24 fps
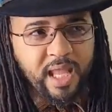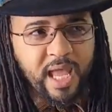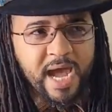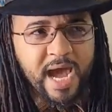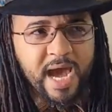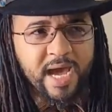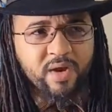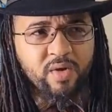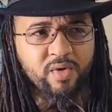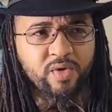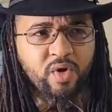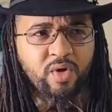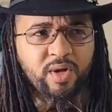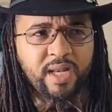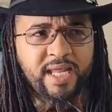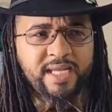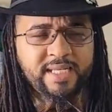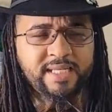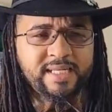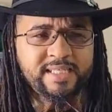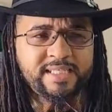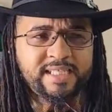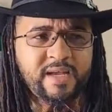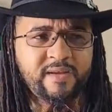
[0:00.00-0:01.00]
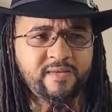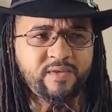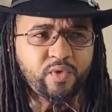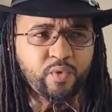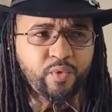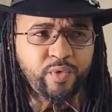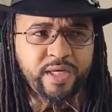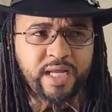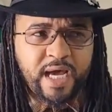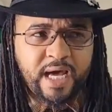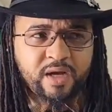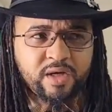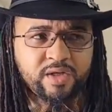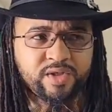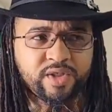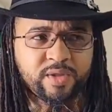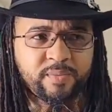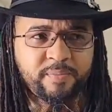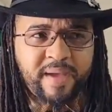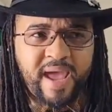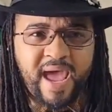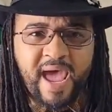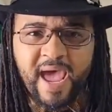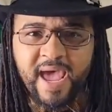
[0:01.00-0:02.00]
I don't know, like let's say $3 a
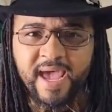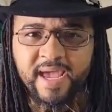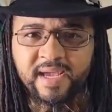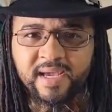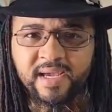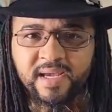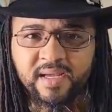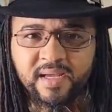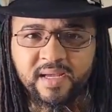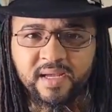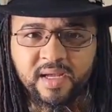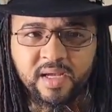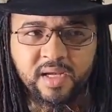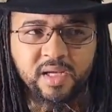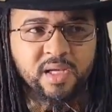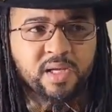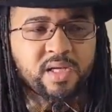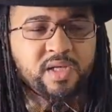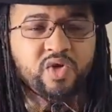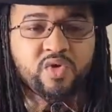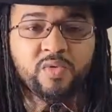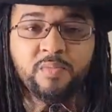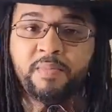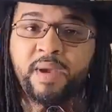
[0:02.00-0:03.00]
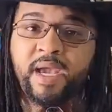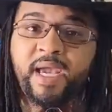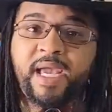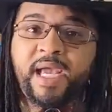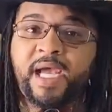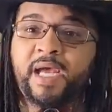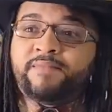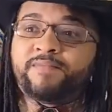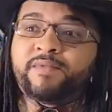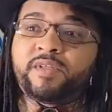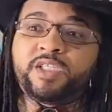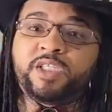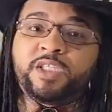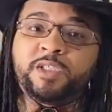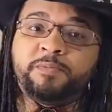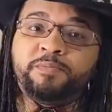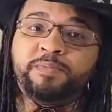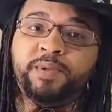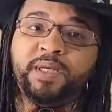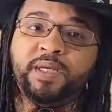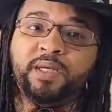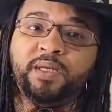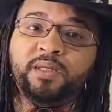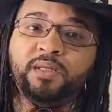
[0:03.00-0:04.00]
bag. You may have to
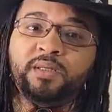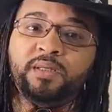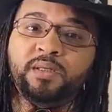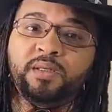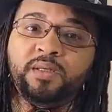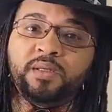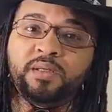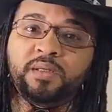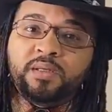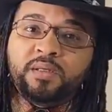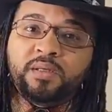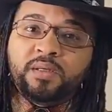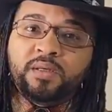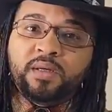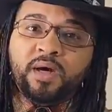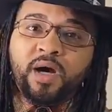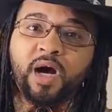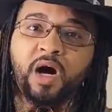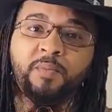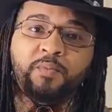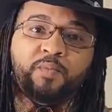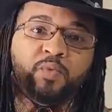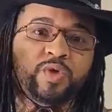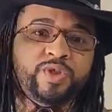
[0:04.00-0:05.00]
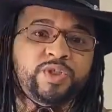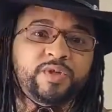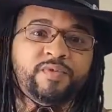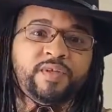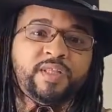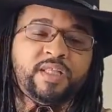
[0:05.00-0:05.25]
spend upwards of